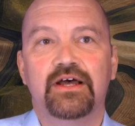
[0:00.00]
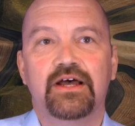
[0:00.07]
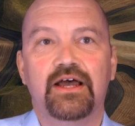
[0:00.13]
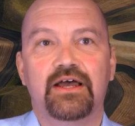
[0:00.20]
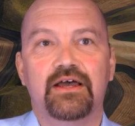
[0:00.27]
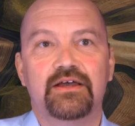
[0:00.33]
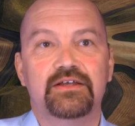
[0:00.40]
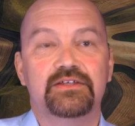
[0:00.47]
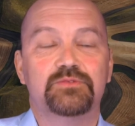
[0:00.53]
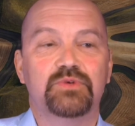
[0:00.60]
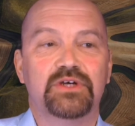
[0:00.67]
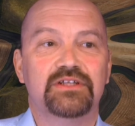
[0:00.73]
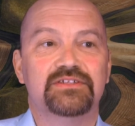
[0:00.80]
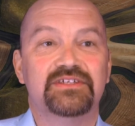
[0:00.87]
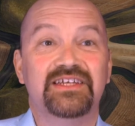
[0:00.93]
as
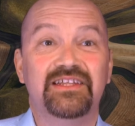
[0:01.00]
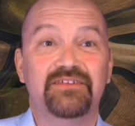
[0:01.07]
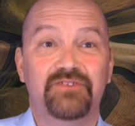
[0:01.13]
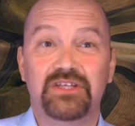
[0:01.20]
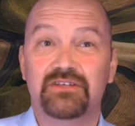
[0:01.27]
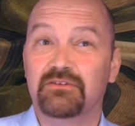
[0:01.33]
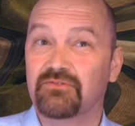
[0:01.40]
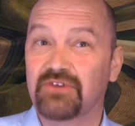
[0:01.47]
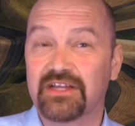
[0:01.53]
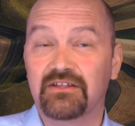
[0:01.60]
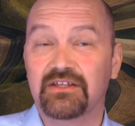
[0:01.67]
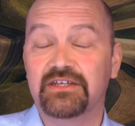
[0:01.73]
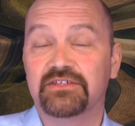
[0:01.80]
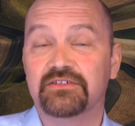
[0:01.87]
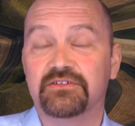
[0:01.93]
well as individual
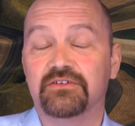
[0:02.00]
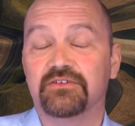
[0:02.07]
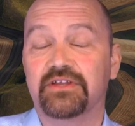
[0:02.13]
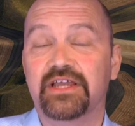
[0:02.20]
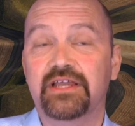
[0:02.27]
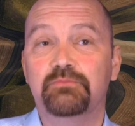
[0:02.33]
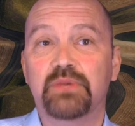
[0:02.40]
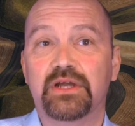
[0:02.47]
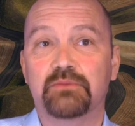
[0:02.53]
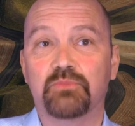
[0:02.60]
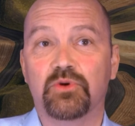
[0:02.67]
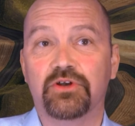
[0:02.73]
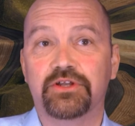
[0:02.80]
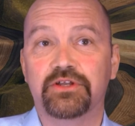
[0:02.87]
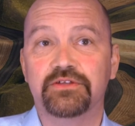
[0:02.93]
regulations on the APAC
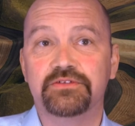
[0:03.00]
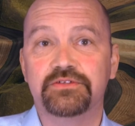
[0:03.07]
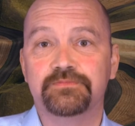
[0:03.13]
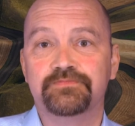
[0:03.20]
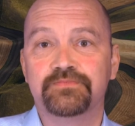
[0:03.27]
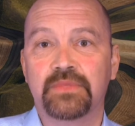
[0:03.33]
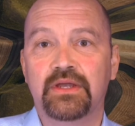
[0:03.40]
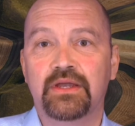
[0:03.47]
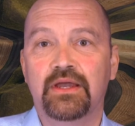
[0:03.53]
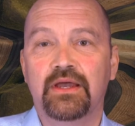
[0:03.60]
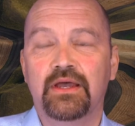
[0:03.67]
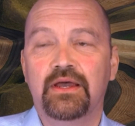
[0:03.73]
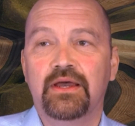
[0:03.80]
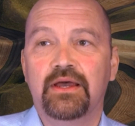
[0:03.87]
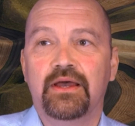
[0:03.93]
market.
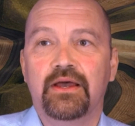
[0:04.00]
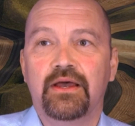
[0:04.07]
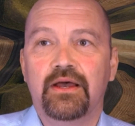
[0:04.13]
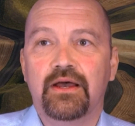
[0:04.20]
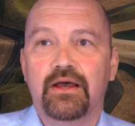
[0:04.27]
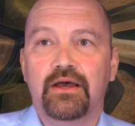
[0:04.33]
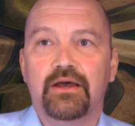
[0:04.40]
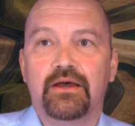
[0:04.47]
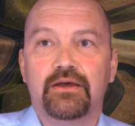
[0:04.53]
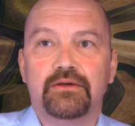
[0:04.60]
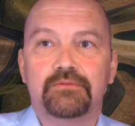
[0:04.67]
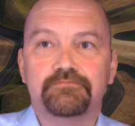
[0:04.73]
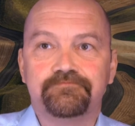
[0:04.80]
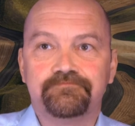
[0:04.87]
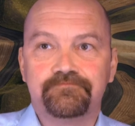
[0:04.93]
And